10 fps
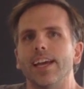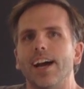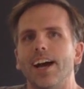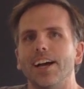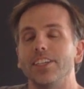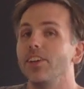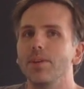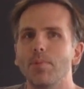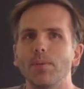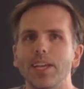
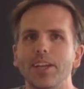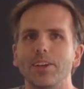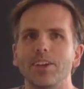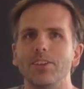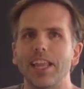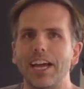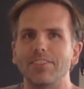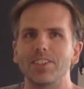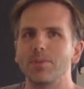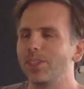You'll probably get a good
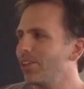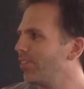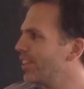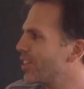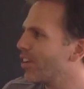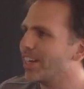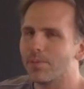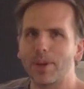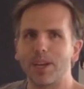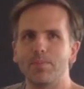laugh, especially if it's trying
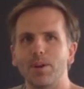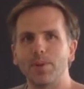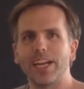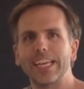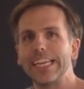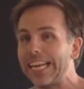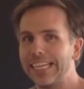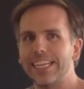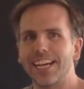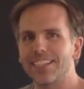to pick up on my
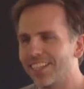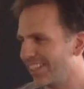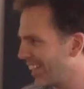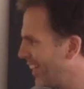Canadian accent.